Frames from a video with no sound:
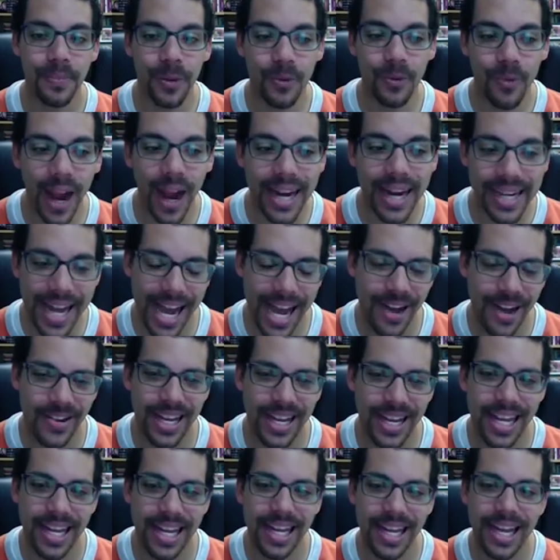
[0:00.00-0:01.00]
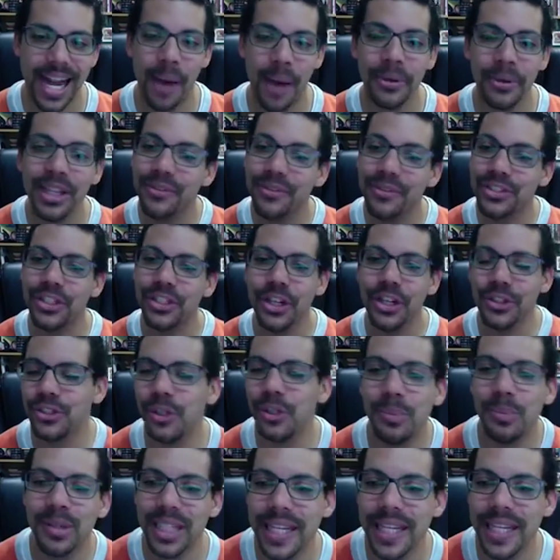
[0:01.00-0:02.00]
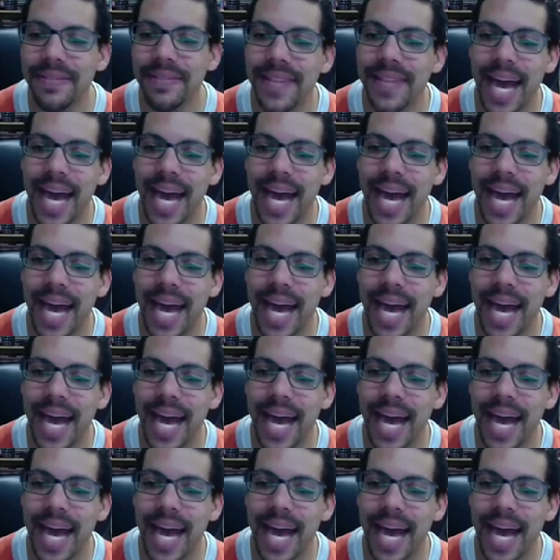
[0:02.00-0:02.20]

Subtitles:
right now. And I would love to know, do you believe